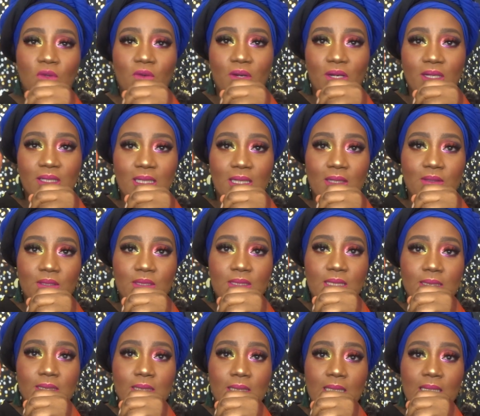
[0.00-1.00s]
Alright, now these are
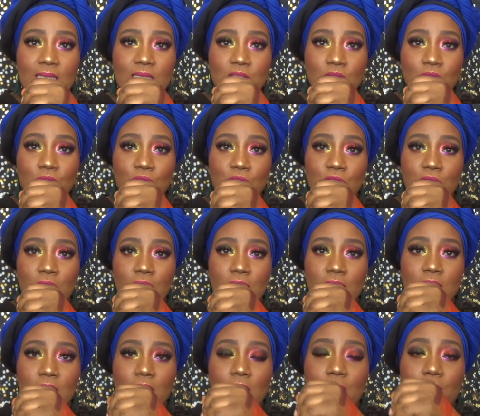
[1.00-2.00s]
the last 2
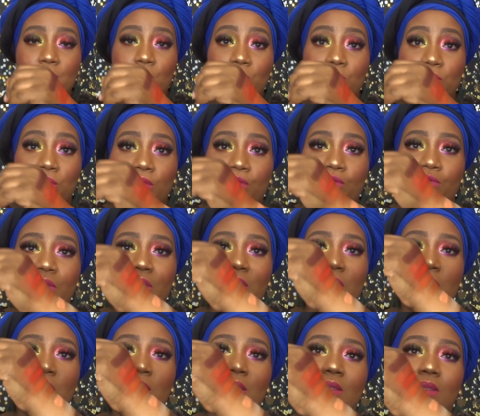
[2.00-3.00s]
shades on the
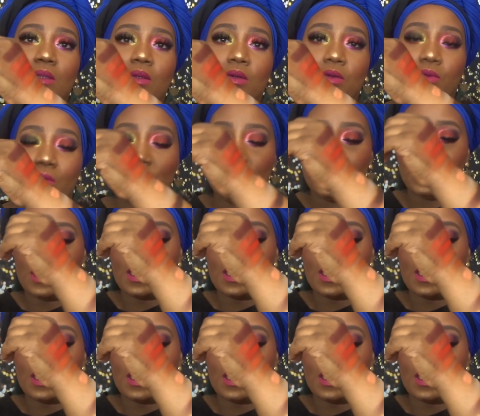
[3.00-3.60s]
green orange